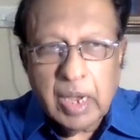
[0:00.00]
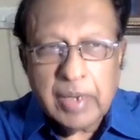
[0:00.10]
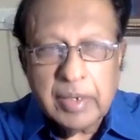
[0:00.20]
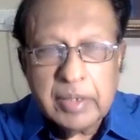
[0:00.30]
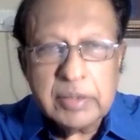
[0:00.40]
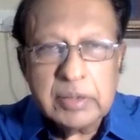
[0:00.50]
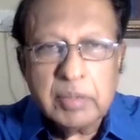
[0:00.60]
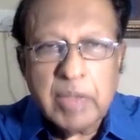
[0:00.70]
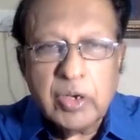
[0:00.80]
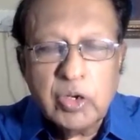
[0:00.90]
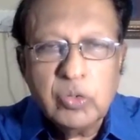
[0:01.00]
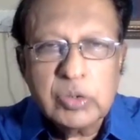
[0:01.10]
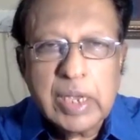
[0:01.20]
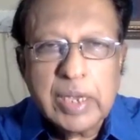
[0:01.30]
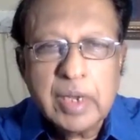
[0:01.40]
And this is the bad
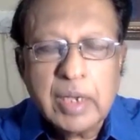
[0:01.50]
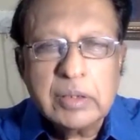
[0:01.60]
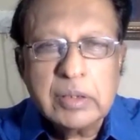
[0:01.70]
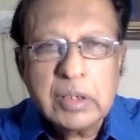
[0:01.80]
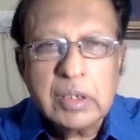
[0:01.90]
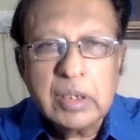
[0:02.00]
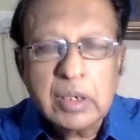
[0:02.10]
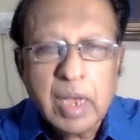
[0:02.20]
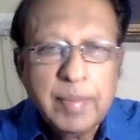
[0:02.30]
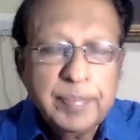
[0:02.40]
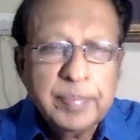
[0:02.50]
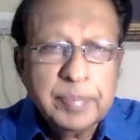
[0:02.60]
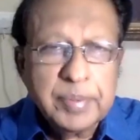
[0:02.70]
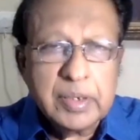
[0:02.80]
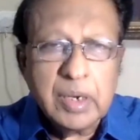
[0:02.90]
news that has uh, come,
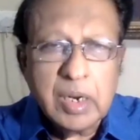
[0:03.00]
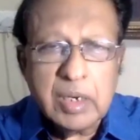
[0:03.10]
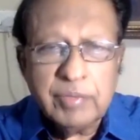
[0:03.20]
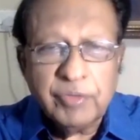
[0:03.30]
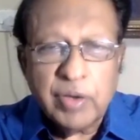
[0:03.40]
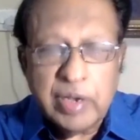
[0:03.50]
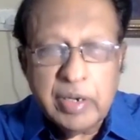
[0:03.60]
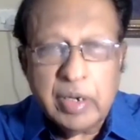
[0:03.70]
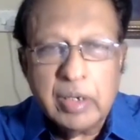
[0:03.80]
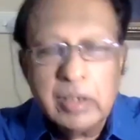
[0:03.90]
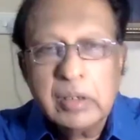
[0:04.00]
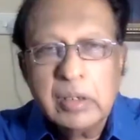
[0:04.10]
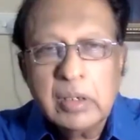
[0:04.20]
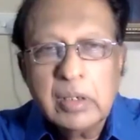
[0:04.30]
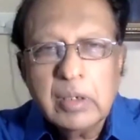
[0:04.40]
particularly for India,
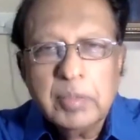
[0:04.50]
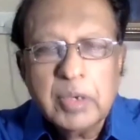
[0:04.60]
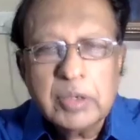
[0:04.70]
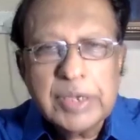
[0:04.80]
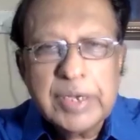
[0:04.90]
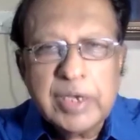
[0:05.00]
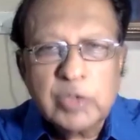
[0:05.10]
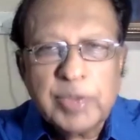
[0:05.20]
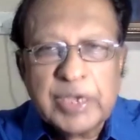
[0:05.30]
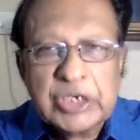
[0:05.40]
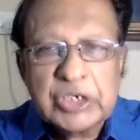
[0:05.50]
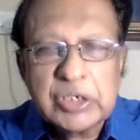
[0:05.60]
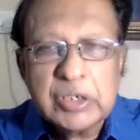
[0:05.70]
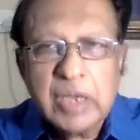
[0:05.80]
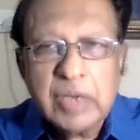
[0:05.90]
because any
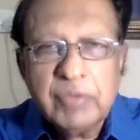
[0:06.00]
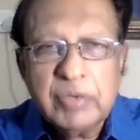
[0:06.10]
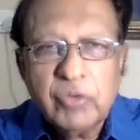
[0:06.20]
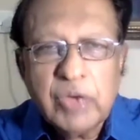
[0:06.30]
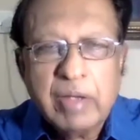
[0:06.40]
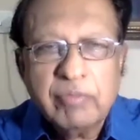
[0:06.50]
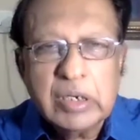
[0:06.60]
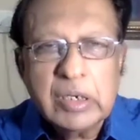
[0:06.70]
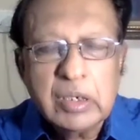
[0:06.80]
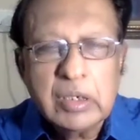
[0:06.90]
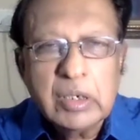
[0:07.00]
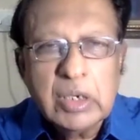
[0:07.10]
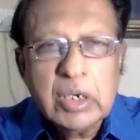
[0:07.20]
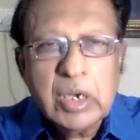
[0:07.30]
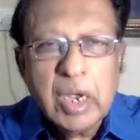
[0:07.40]
expectation that we would have a,
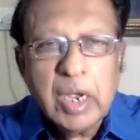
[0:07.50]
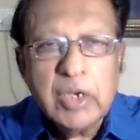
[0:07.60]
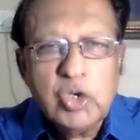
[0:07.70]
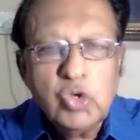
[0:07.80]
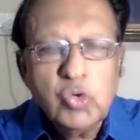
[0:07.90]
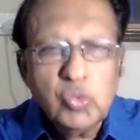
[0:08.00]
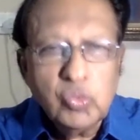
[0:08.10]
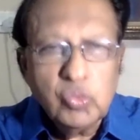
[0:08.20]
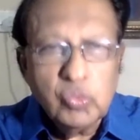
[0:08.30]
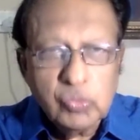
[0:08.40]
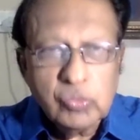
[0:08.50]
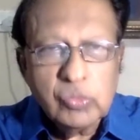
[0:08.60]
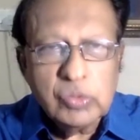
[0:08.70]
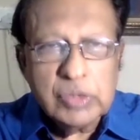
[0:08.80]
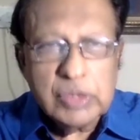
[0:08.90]
a new
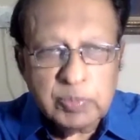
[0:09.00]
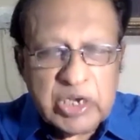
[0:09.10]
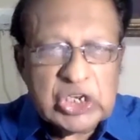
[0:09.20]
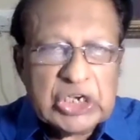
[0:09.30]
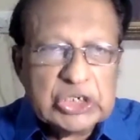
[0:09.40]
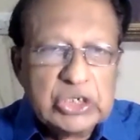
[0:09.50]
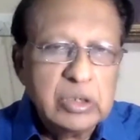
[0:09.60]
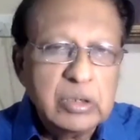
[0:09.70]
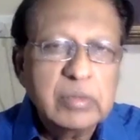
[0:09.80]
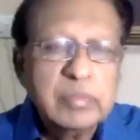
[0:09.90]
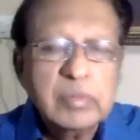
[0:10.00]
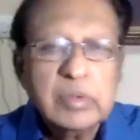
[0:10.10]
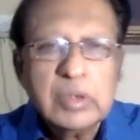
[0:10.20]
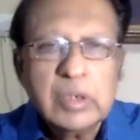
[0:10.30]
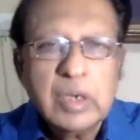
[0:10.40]
dispensation
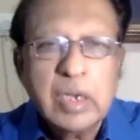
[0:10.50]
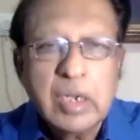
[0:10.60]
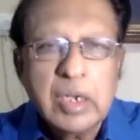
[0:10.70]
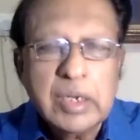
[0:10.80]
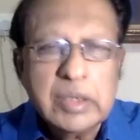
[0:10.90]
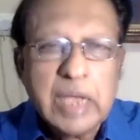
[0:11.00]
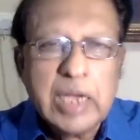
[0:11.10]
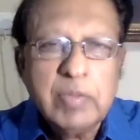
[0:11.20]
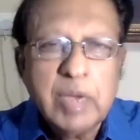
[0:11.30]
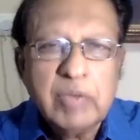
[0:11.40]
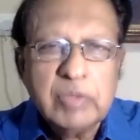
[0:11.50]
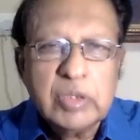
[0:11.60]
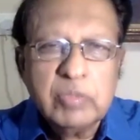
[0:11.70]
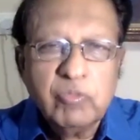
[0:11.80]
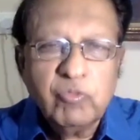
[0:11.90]
uh, in Taliban with,
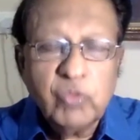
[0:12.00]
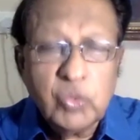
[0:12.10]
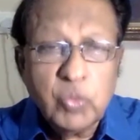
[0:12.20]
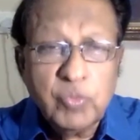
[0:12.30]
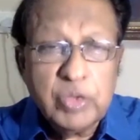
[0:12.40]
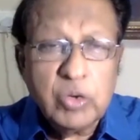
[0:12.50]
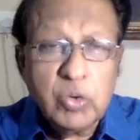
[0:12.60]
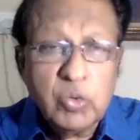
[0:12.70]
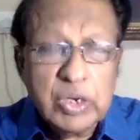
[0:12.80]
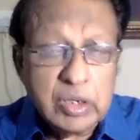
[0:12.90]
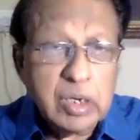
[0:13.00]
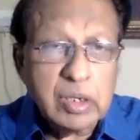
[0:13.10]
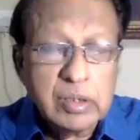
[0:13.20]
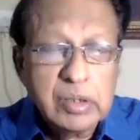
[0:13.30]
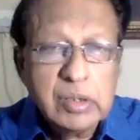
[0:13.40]
him, with whom we could work
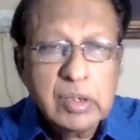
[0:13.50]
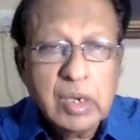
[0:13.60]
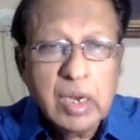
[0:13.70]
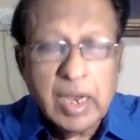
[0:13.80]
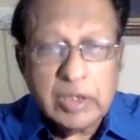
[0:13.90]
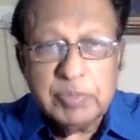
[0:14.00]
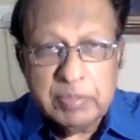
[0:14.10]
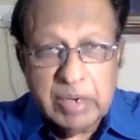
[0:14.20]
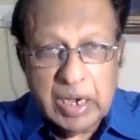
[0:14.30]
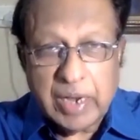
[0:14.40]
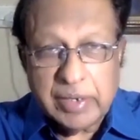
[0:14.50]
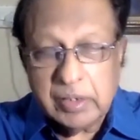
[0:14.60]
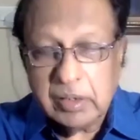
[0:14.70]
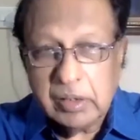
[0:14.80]
has been belied.